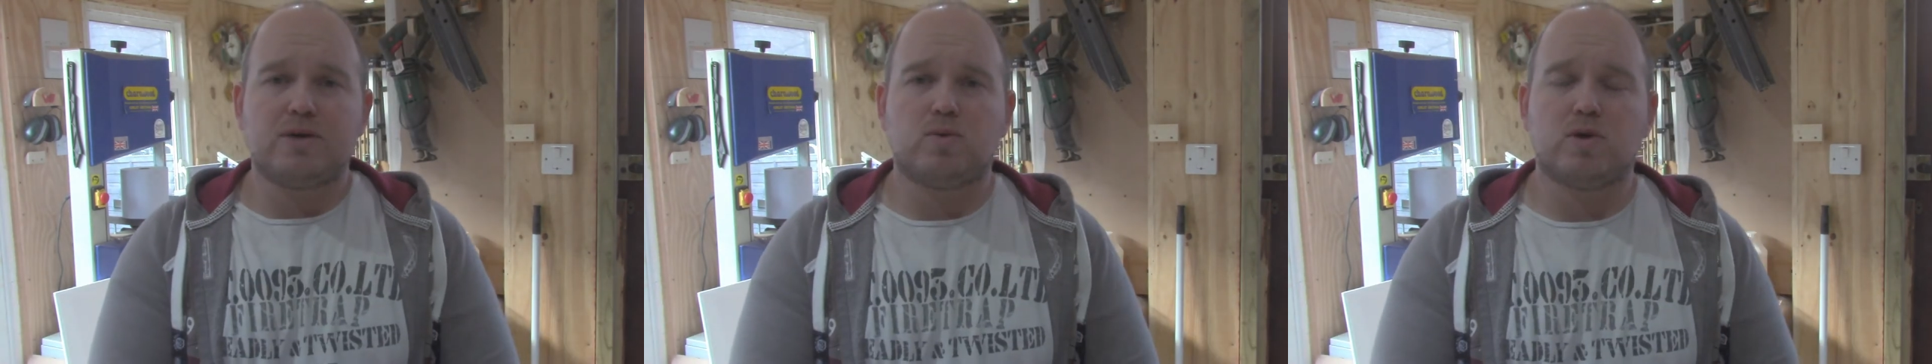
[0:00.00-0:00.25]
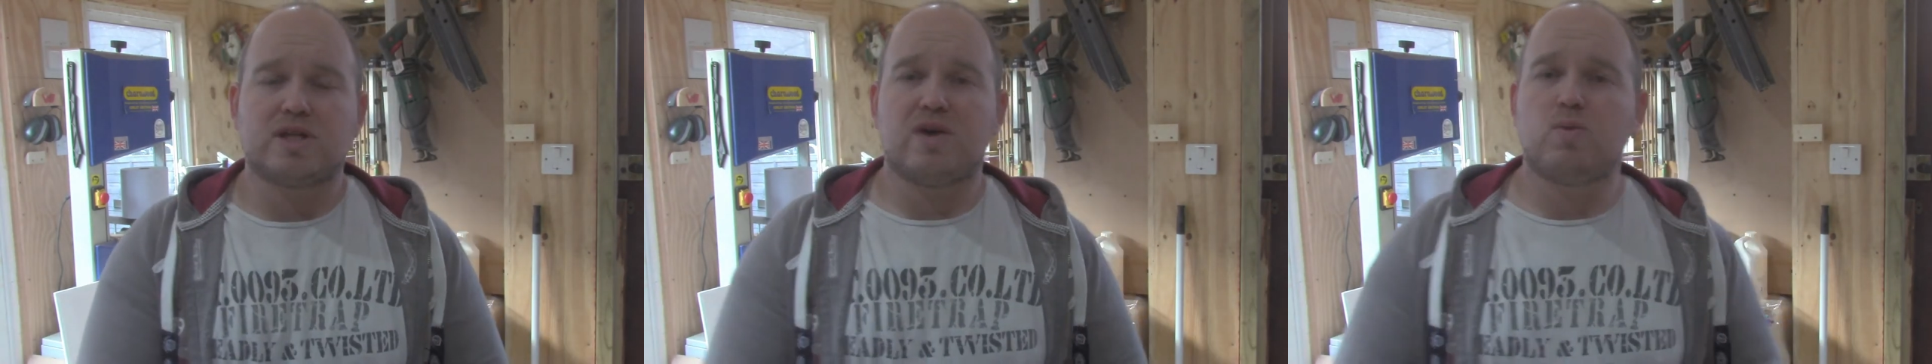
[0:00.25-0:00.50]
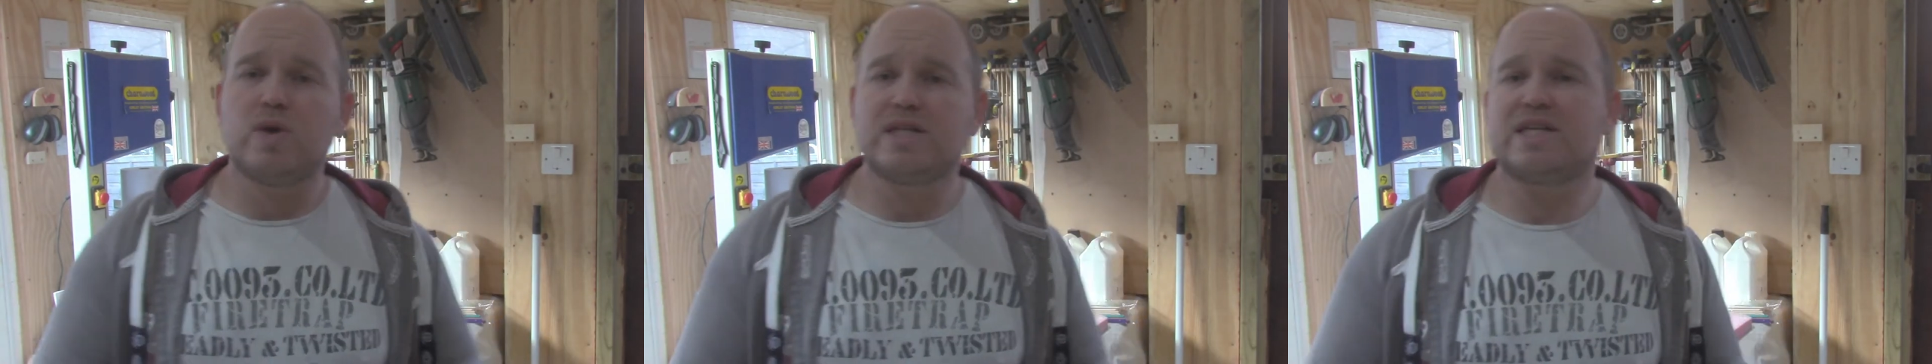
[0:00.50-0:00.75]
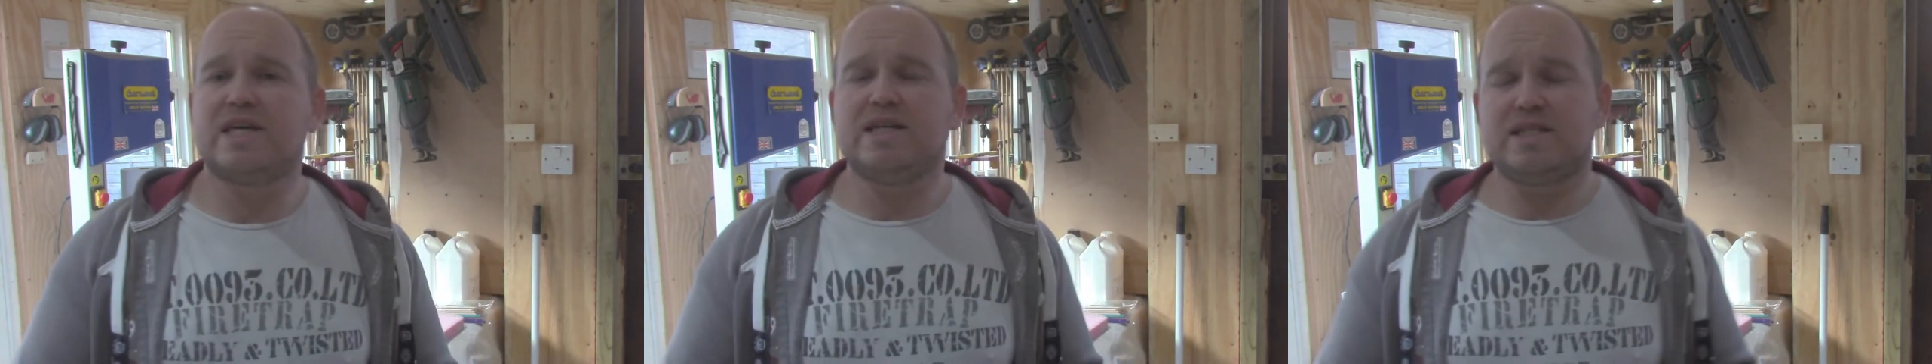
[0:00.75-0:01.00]
was a
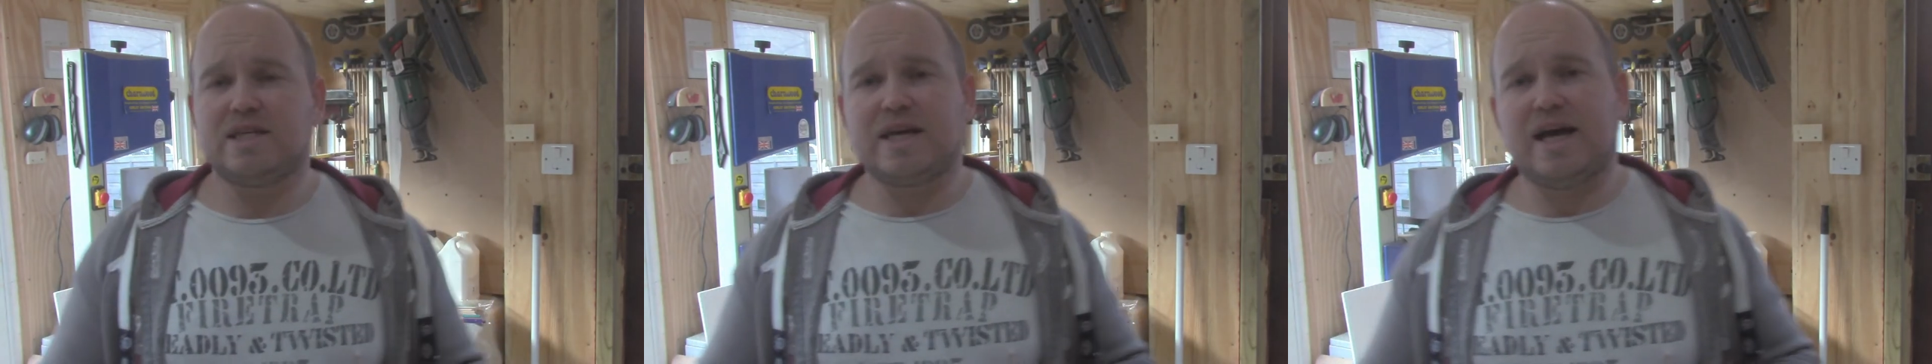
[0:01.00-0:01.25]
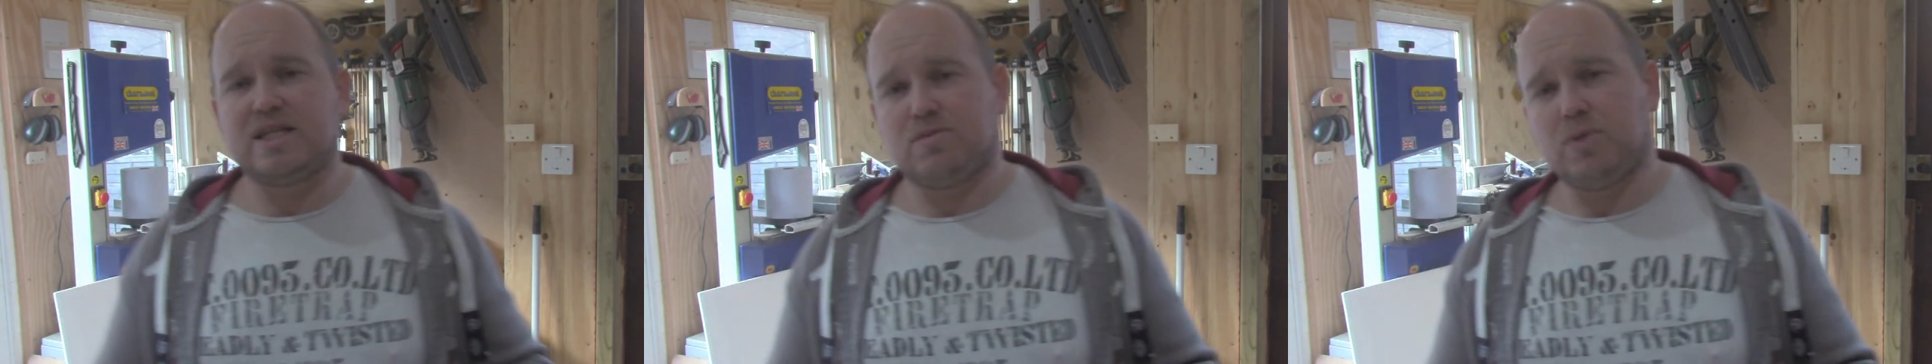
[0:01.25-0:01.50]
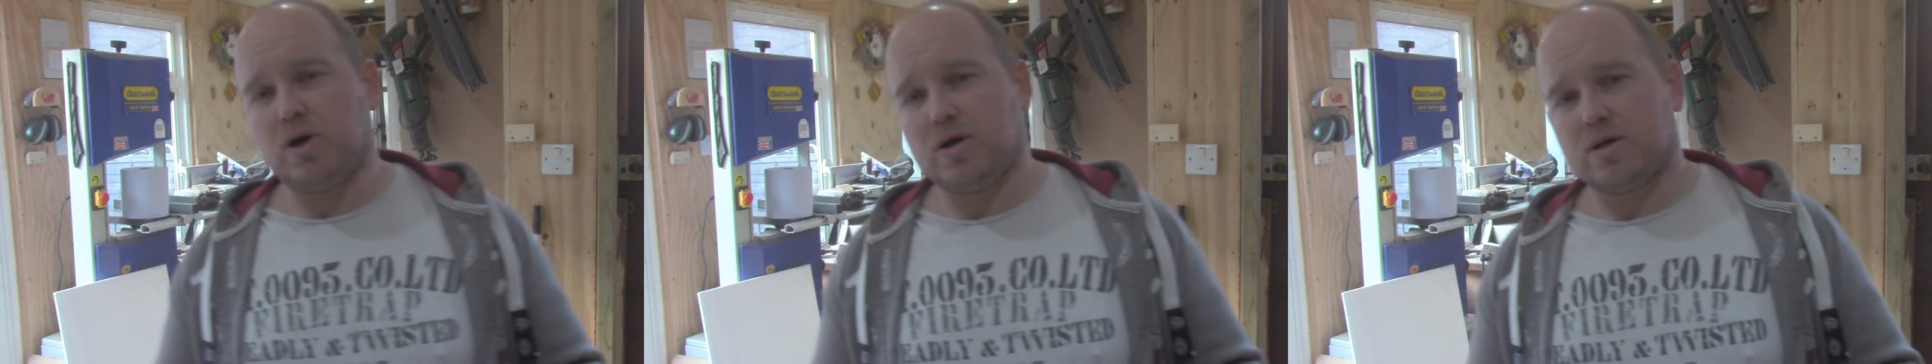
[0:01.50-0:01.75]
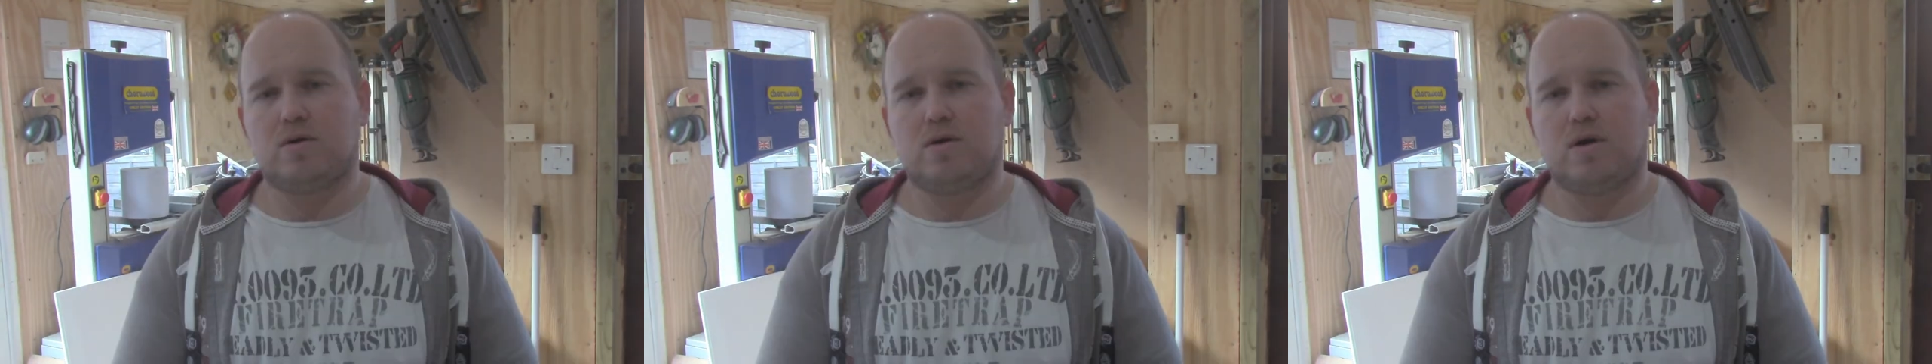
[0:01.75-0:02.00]
whiskey decanter
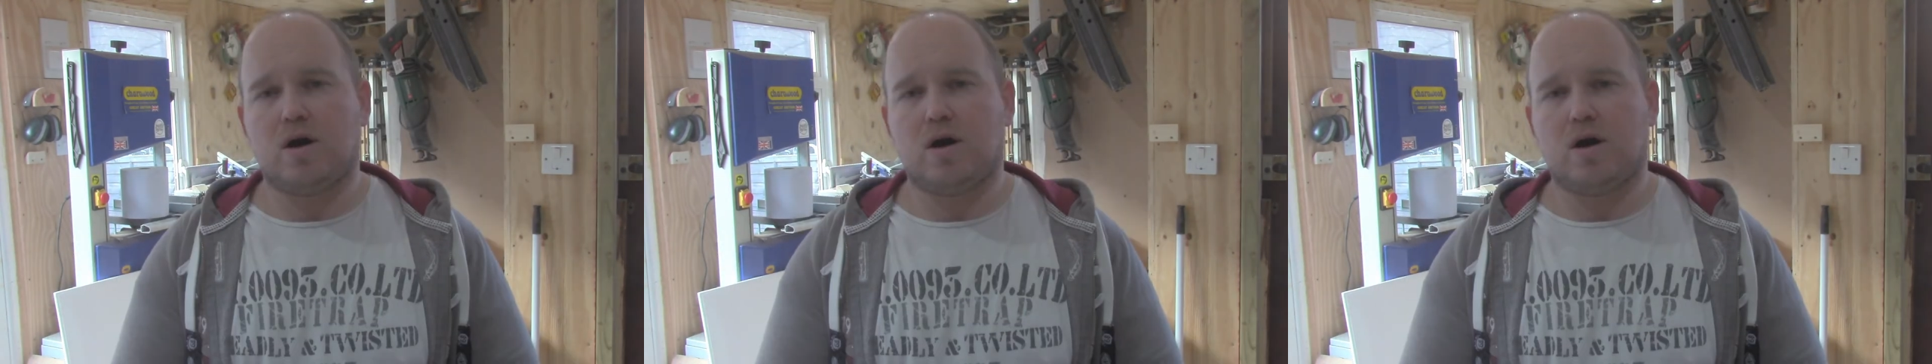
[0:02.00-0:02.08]
box.